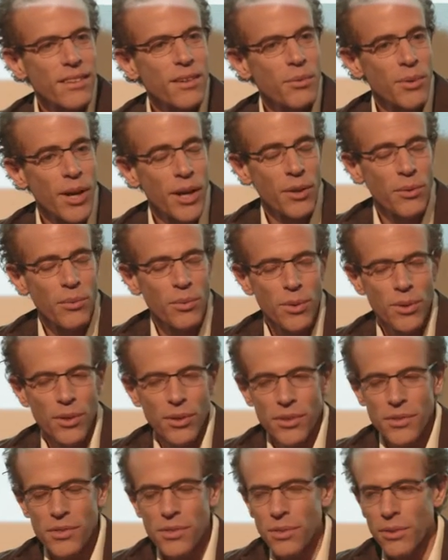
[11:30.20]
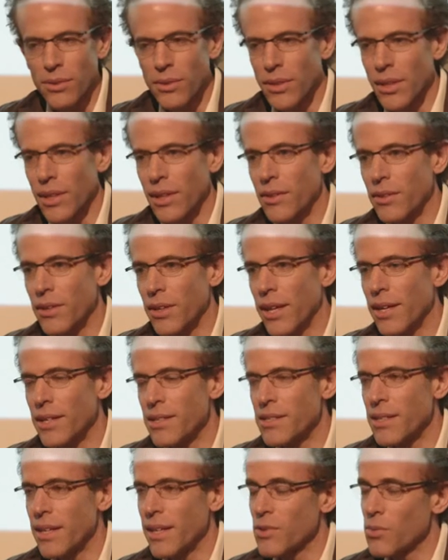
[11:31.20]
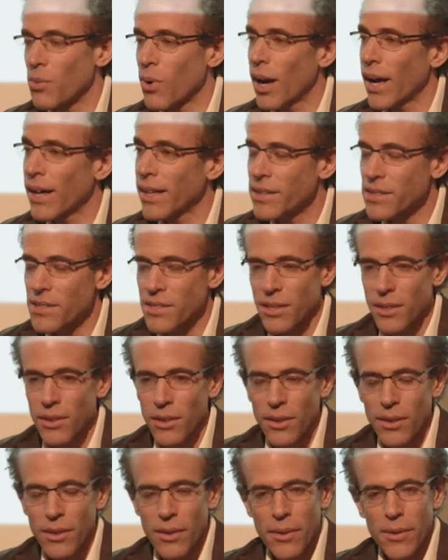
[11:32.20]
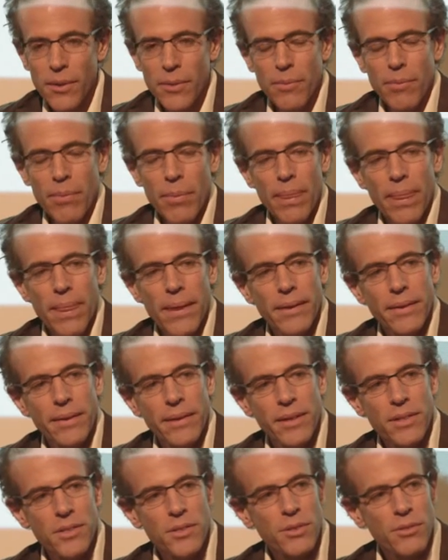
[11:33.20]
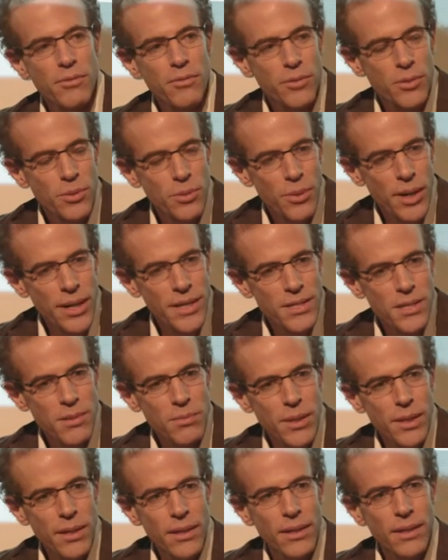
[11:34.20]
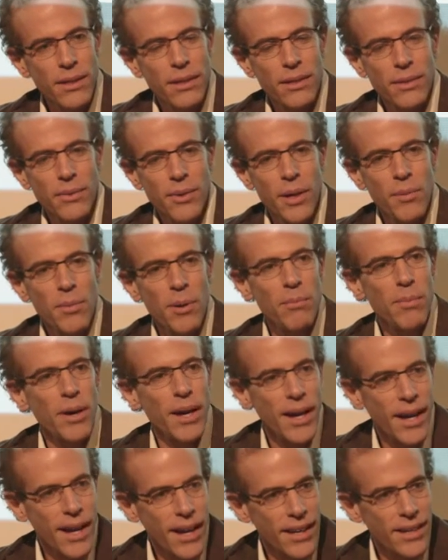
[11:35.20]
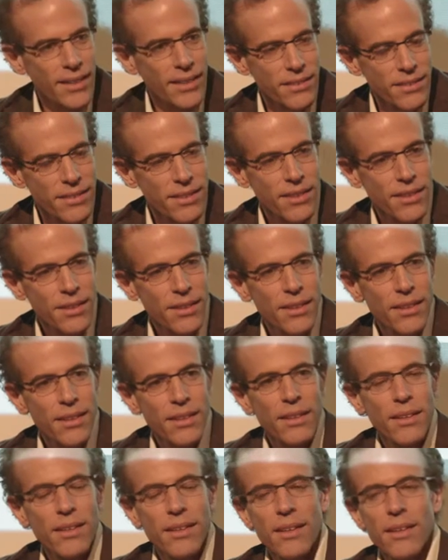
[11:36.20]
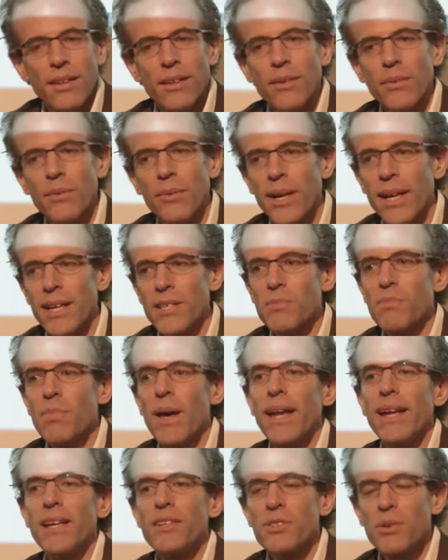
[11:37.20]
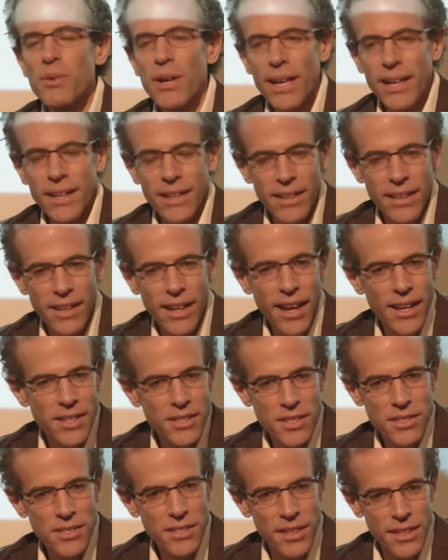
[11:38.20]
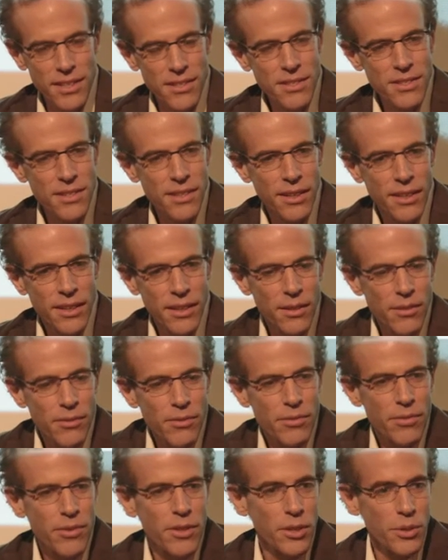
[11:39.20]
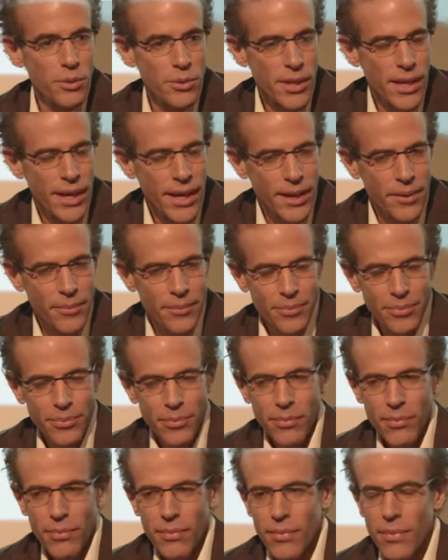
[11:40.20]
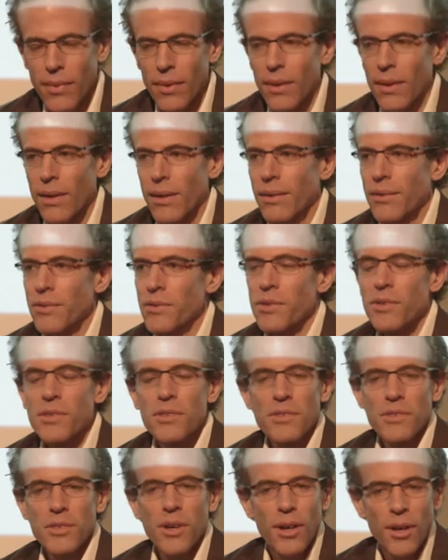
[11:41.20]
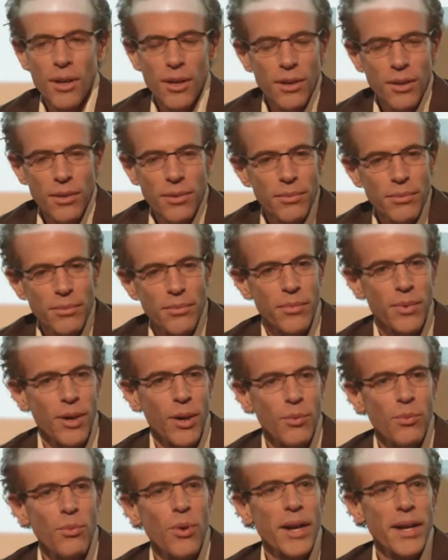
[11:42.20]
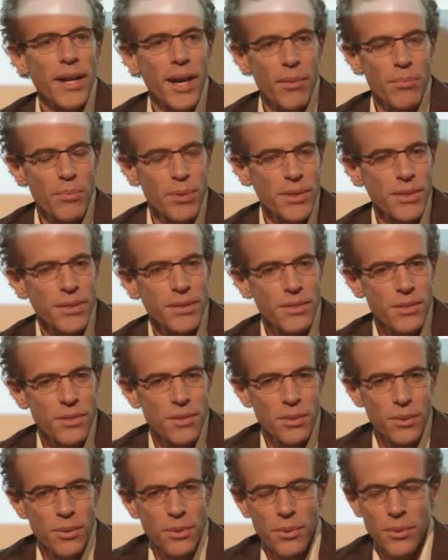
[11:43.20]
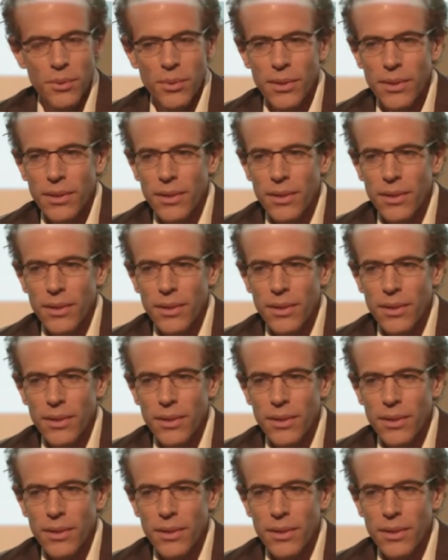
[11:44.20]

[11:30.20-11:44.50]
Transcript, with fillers: around the world and certainly in the United States, where I consider the issue of food waste to be quite a bit behind what has penetrated the consciousness of the UK. So this is all a run up to